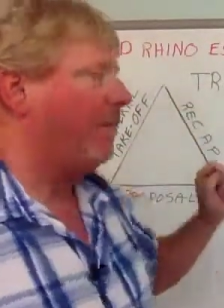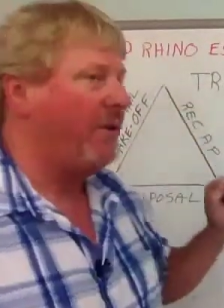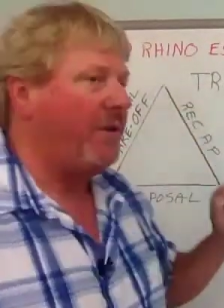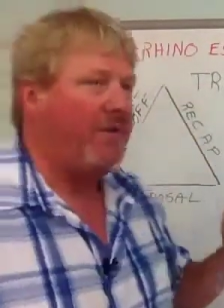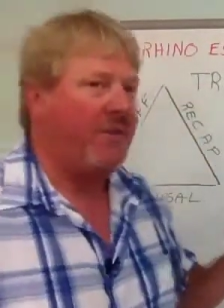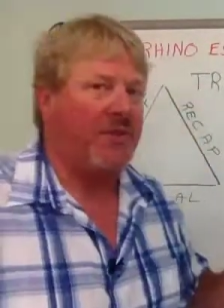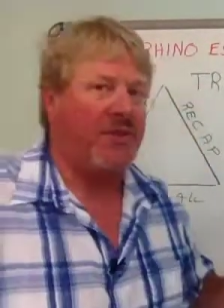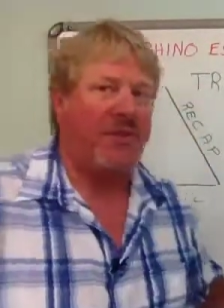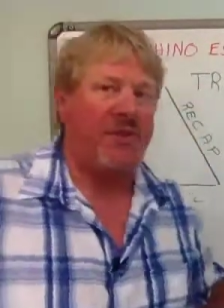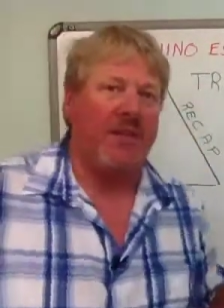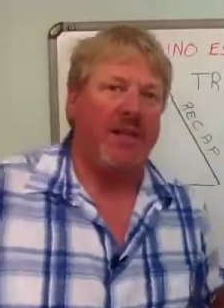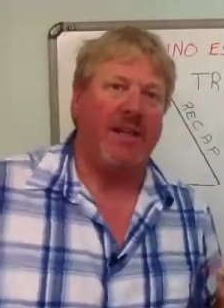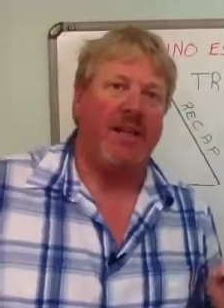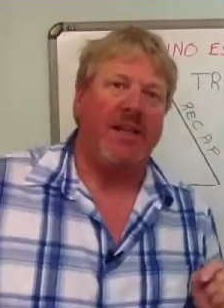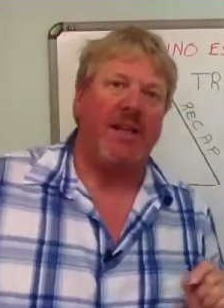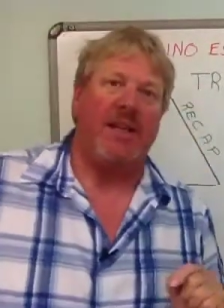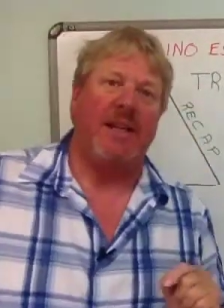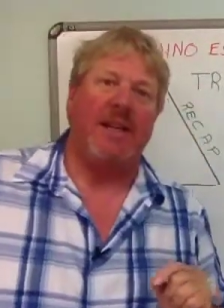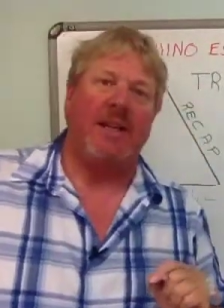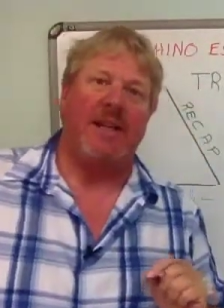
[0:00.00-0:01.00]
We've
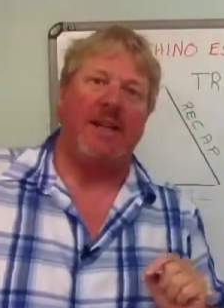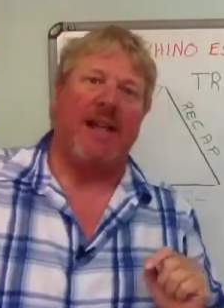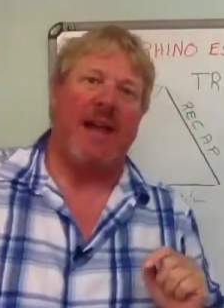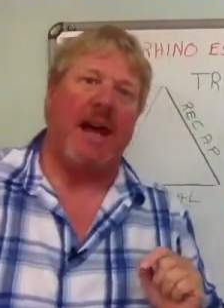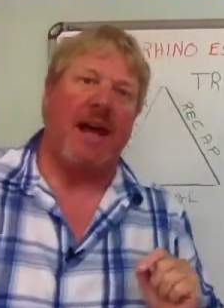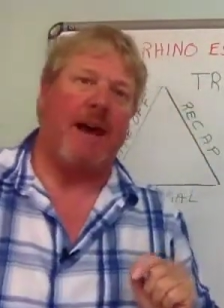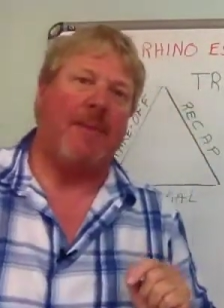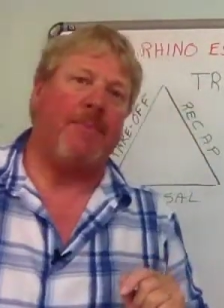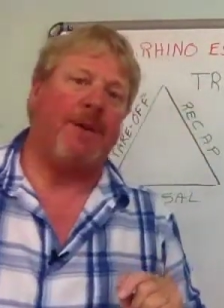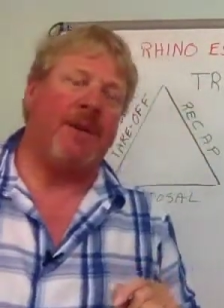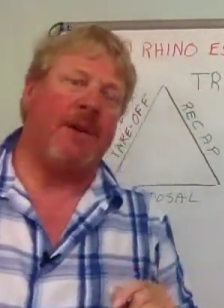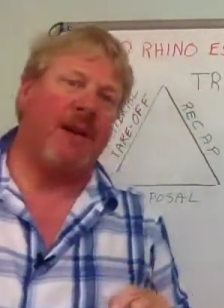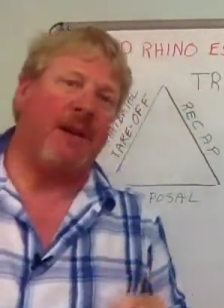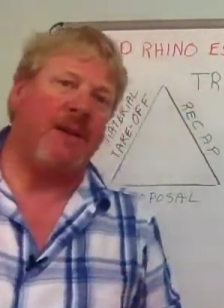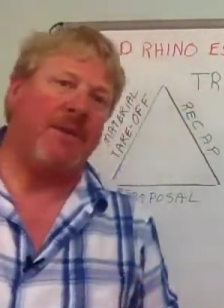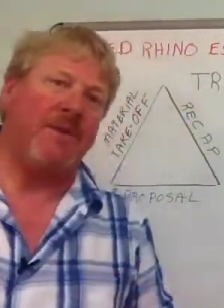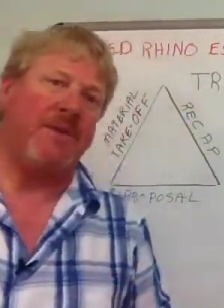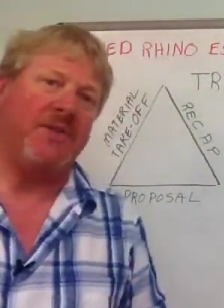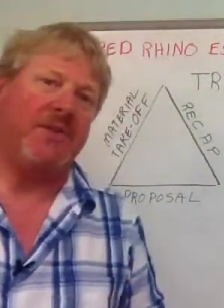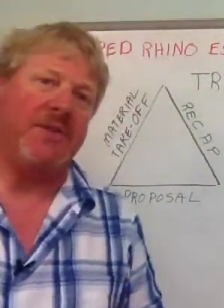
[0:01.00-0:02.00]
seen it happen
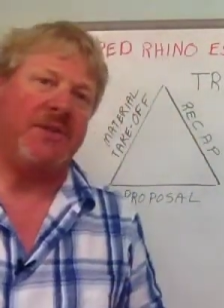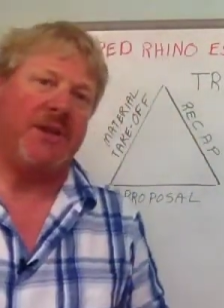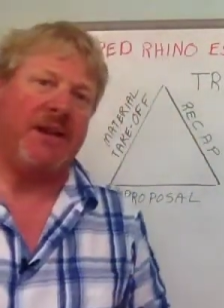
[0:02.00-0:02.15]
hundreds of